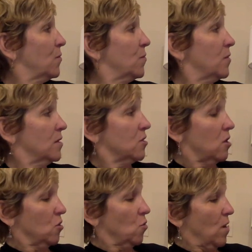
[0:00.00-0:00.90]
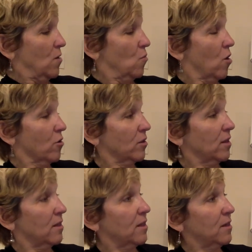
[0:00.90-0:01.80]
That's called a white water
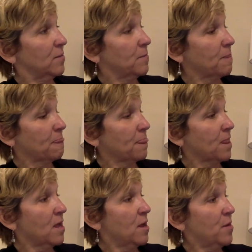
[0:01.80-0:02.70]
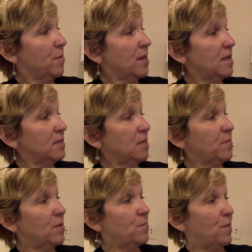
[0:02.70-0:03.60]
lily. Plants
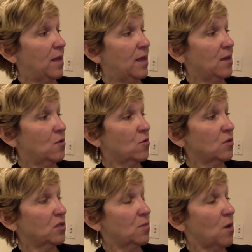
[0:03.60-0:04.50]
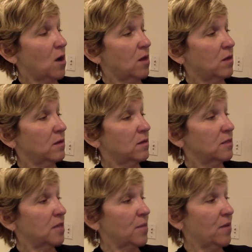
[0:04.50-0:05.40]
can be big or small.
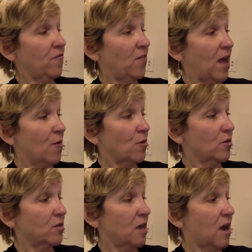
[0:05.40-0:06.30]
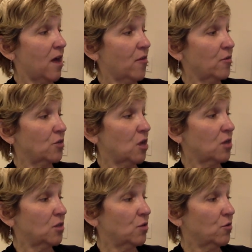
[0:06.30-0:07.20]
Some have flowers, others
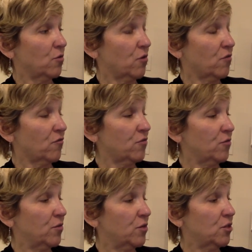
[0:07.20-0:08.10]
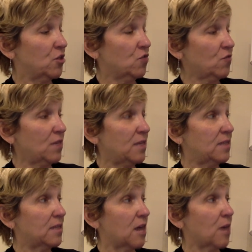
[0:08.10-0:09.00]
also grow fruit.
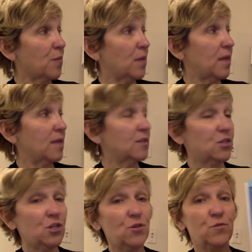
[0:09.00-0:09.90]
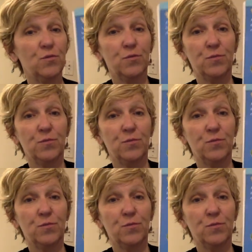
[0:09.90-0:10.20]
Trees are plants too.